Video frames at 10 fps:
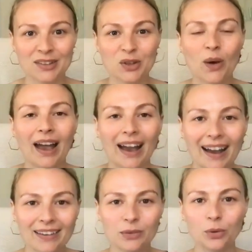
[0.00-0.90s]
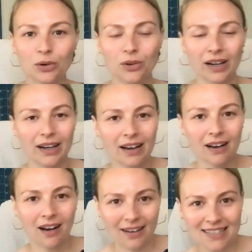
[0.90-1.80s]
So as we're
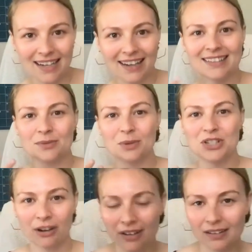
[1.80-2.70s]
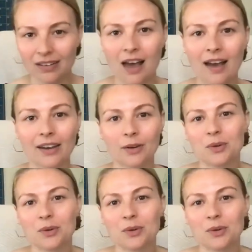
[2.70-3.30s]
creating content and sharing it online,